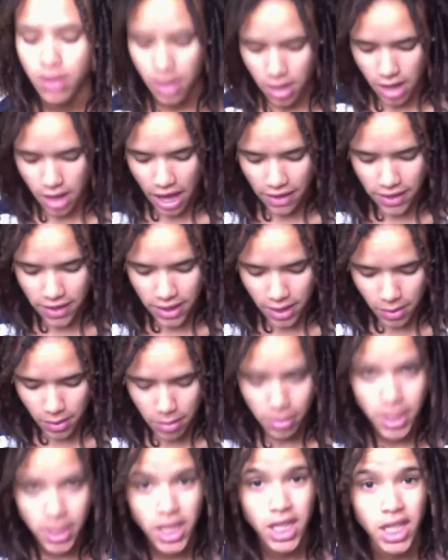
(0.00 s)
I think it went
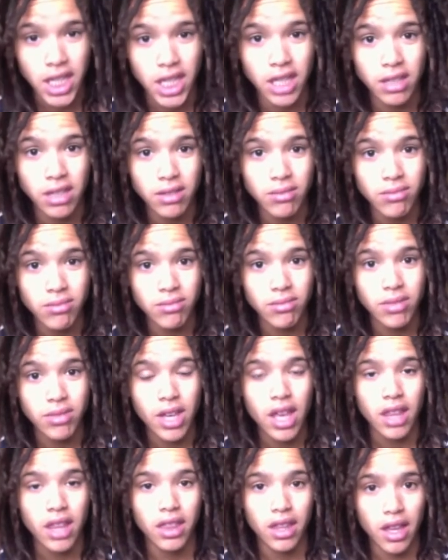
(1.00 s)
pretty good.
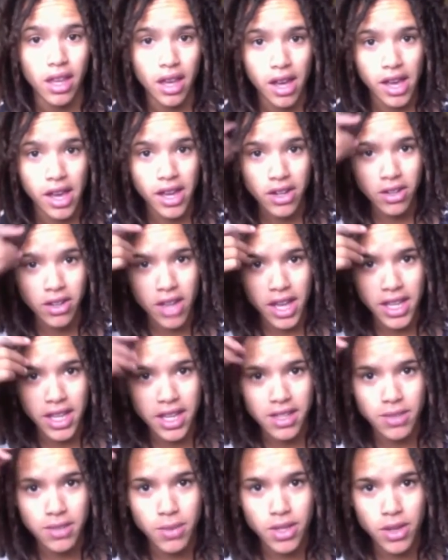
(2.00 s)

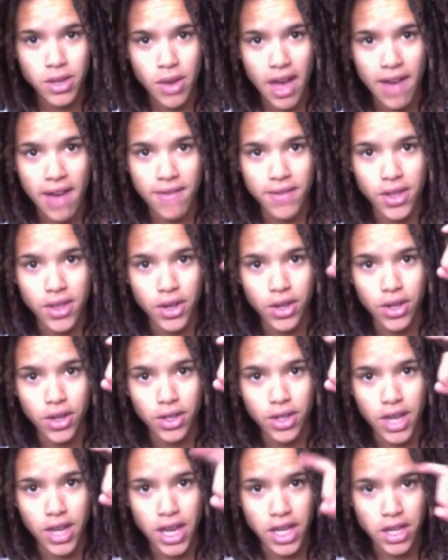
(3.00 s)
Interlocking is when you have the
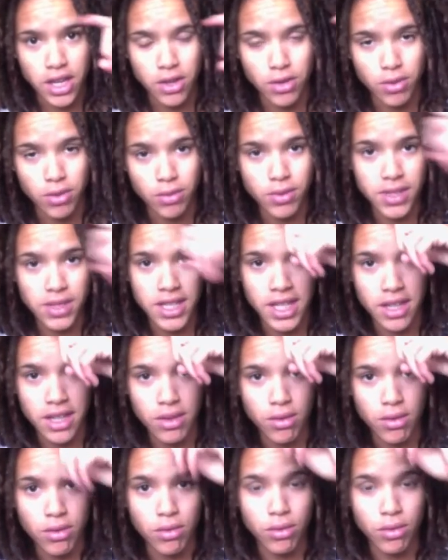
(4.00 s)
hook and you stick it
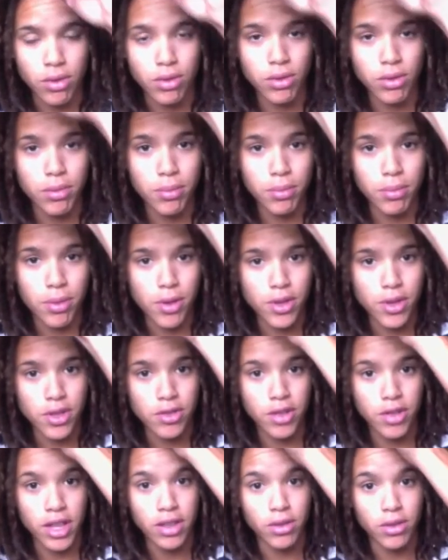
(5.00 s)
through the root, pull the
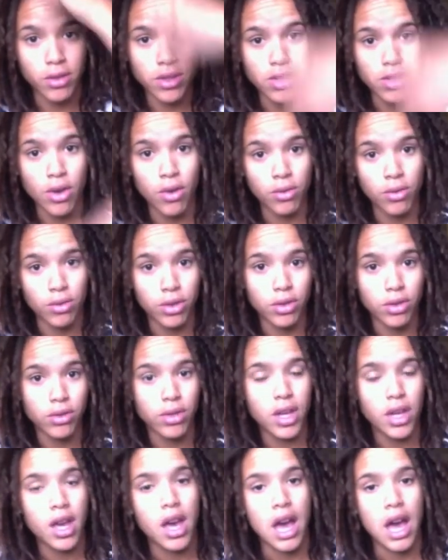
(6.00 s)
dread through its own root,
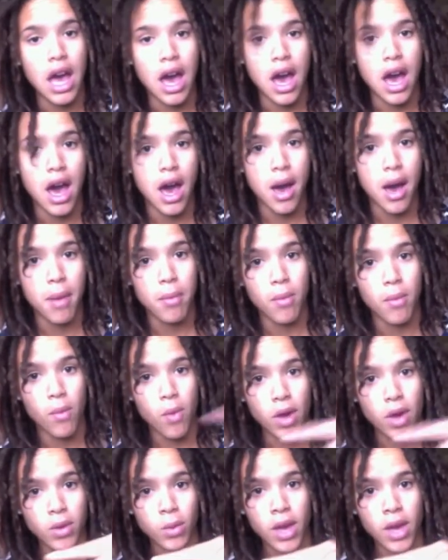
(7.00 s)

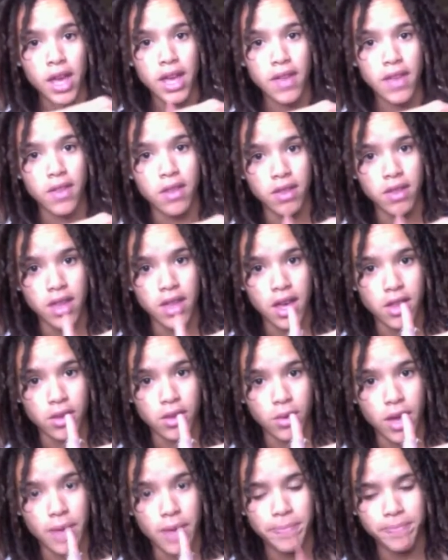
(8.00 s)
one way and then the other
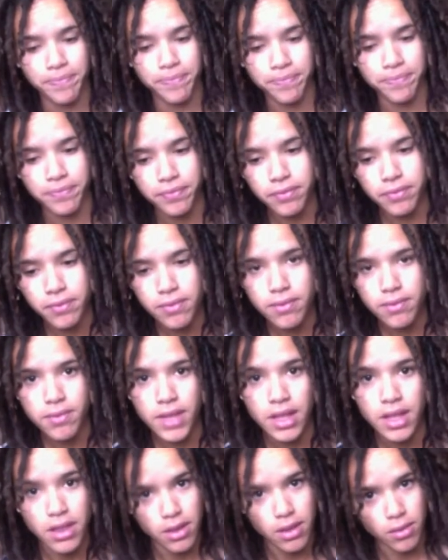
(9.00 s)
way,
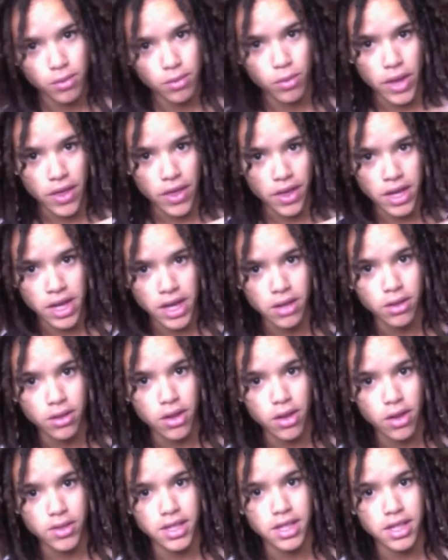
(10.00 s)
the way the needle
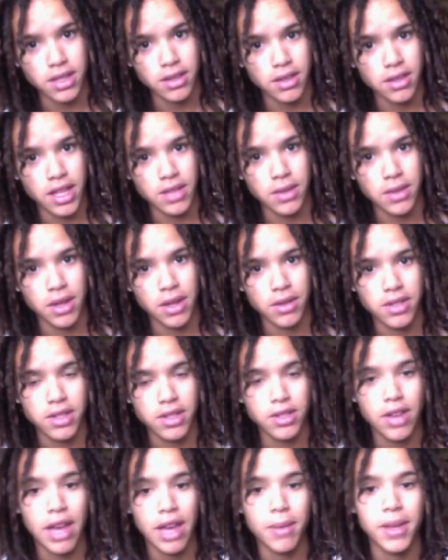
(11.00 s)
goes in, that's what I was
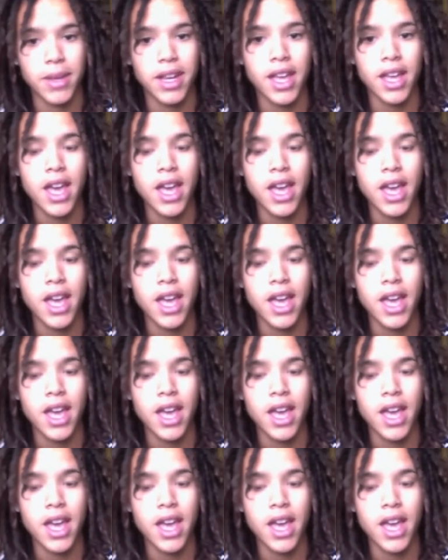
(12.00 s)
describing.